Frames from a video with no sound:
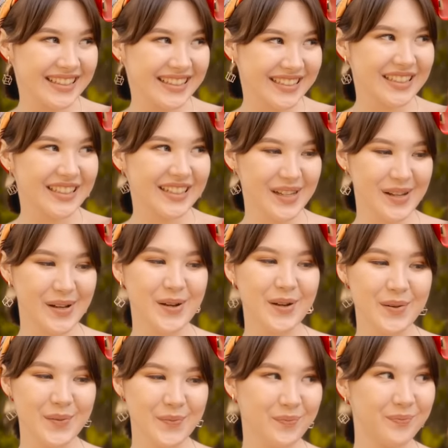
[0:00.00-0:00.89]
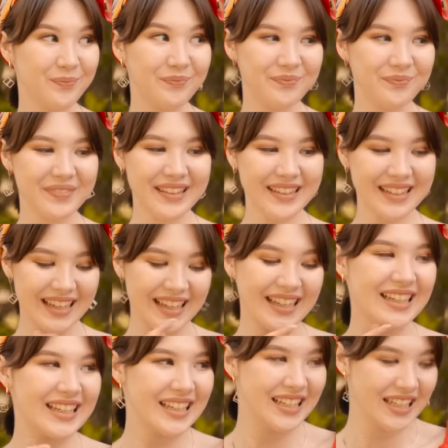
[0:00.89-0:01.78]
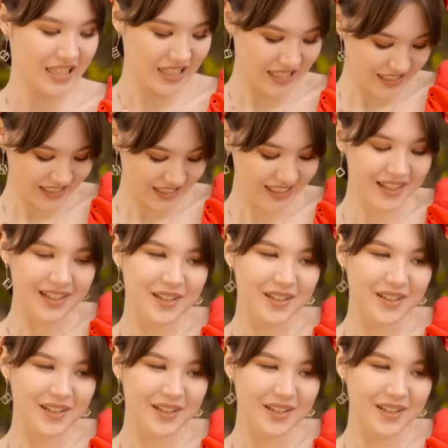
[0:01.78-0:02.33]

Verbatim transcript: Hi. Can I have that box?